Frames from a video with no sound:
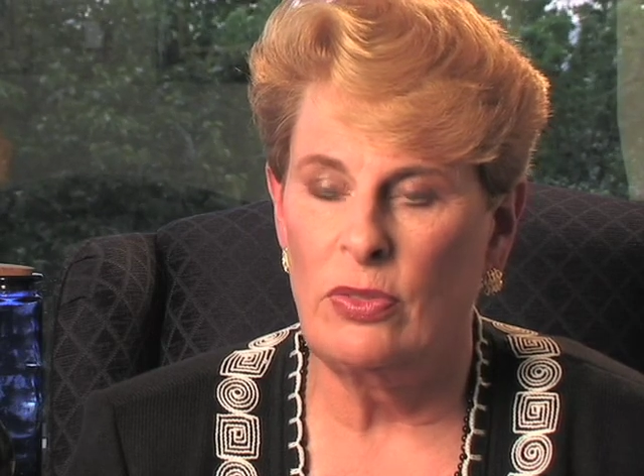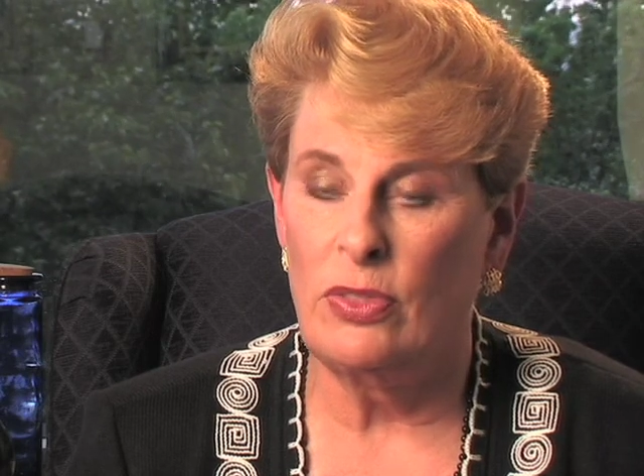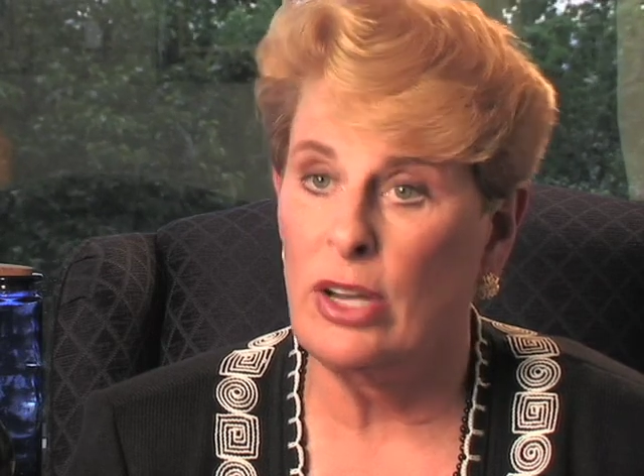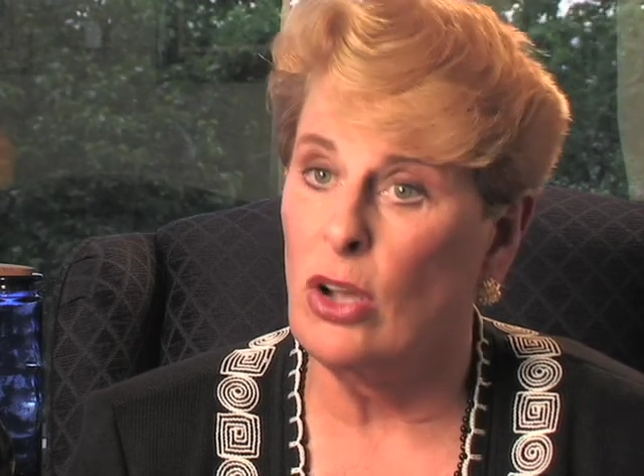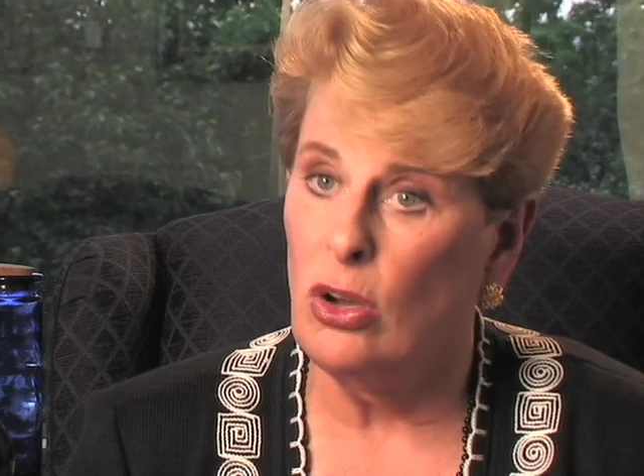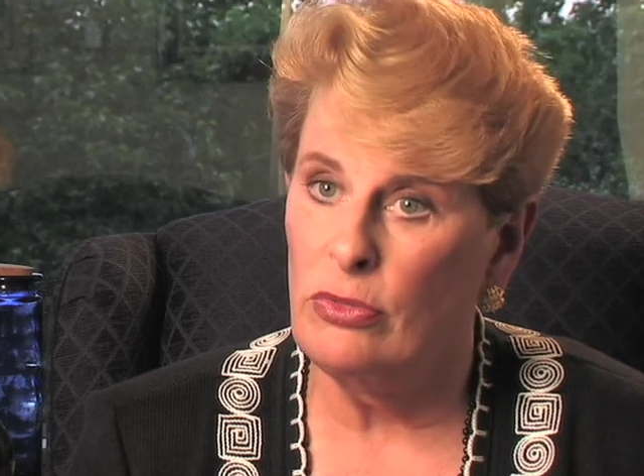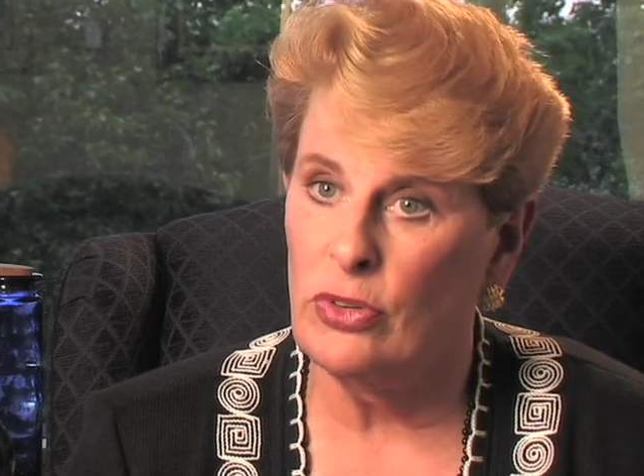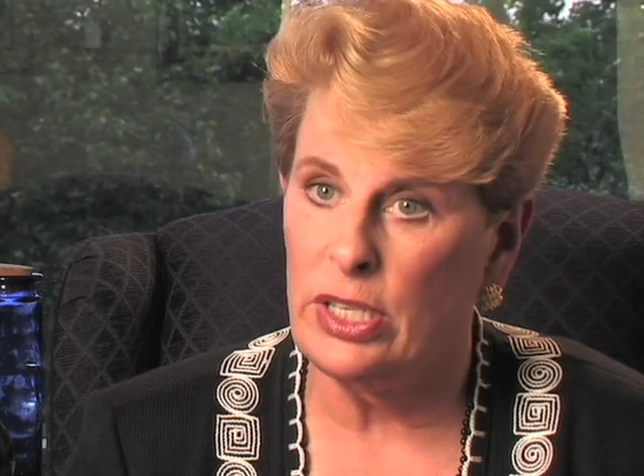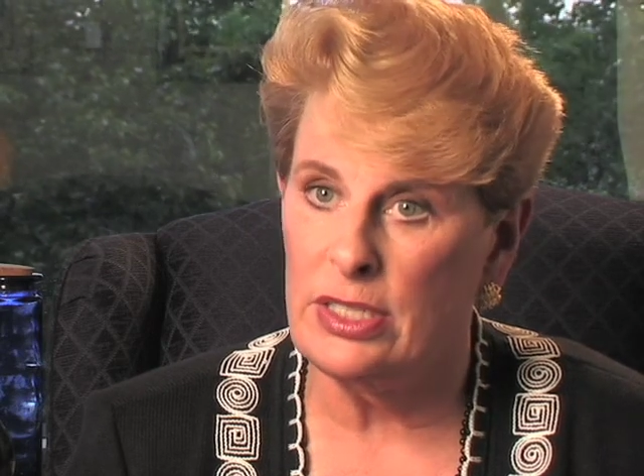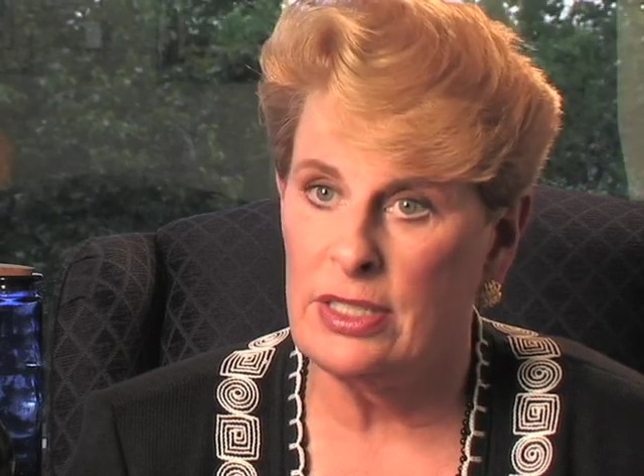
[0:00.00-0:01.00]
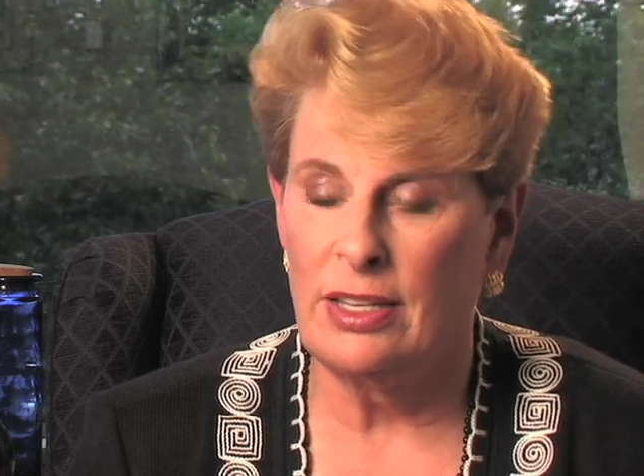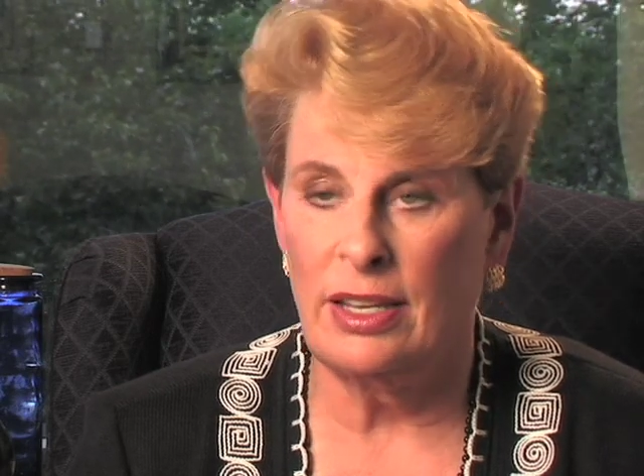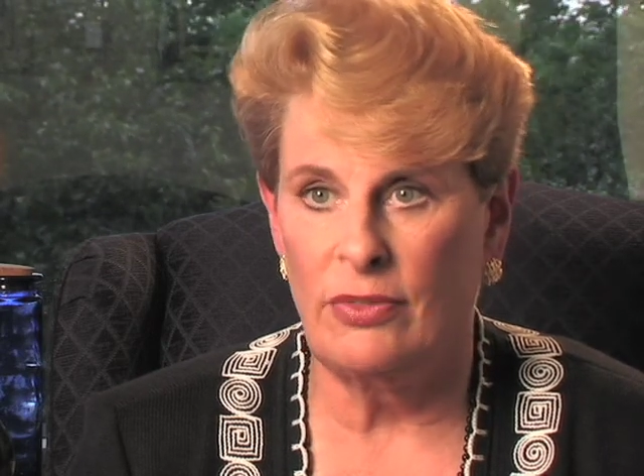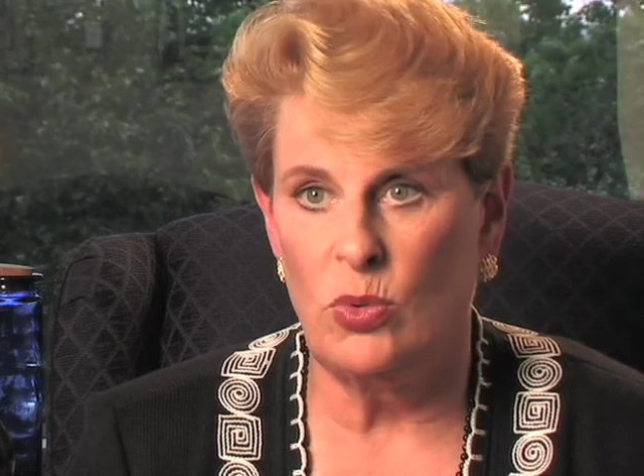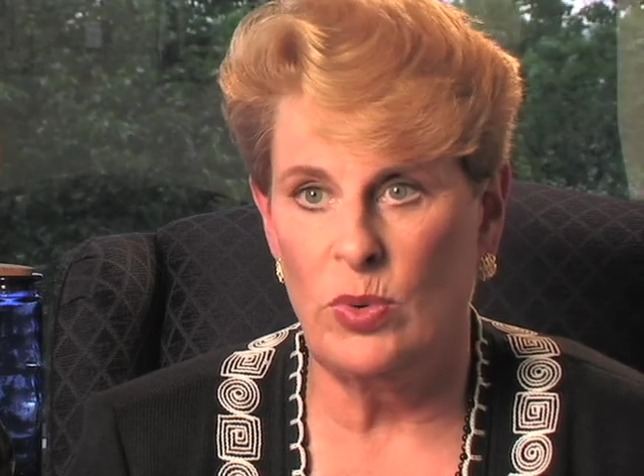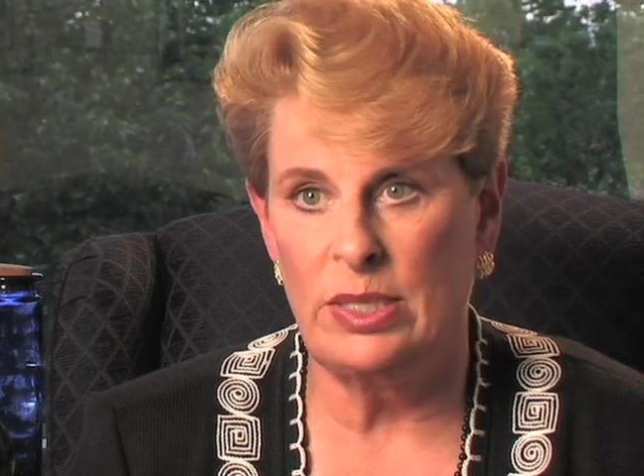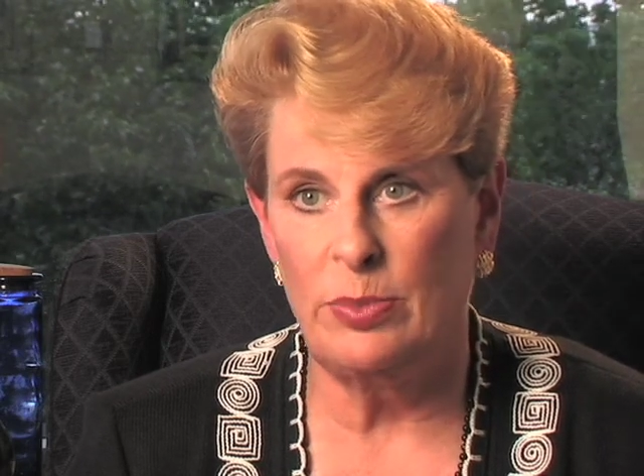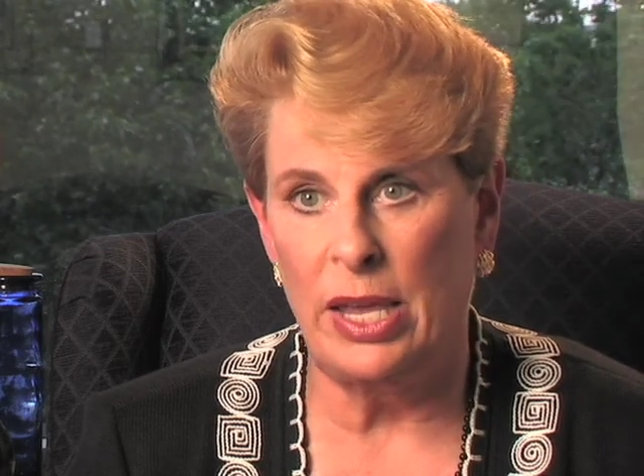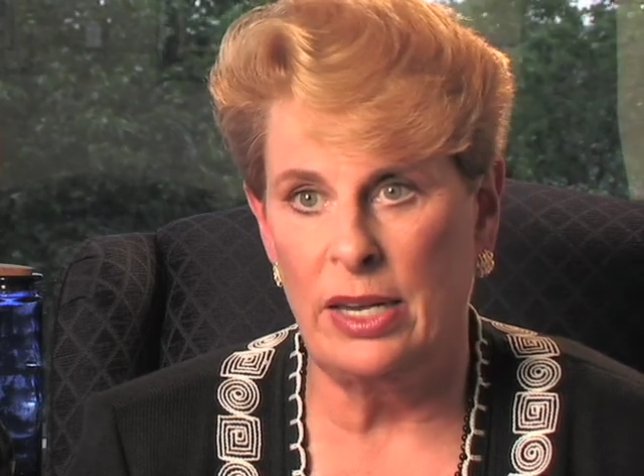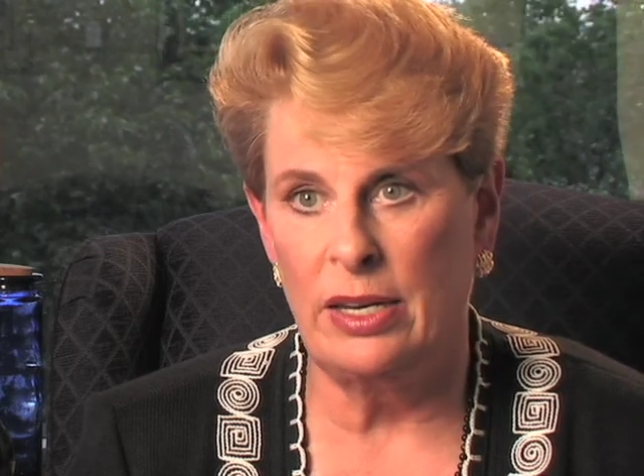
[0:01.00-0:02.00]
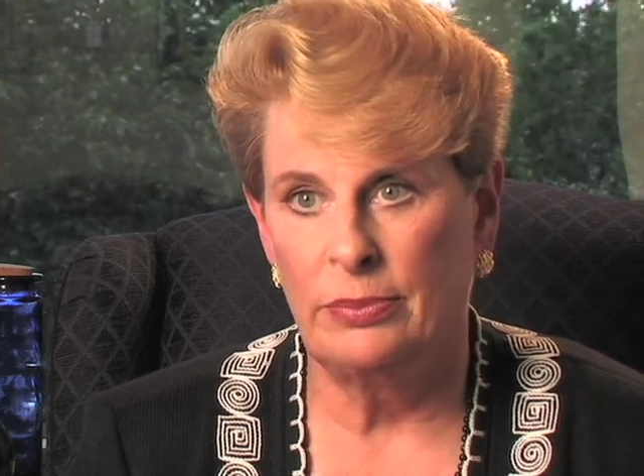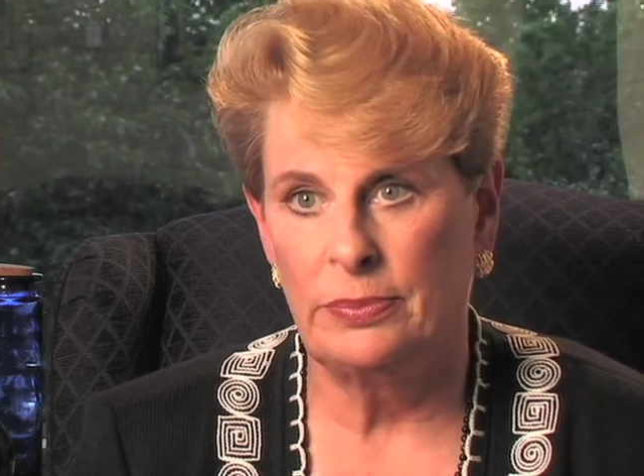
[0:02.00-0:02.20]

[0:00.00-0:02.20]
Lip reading: their ovaries have always made.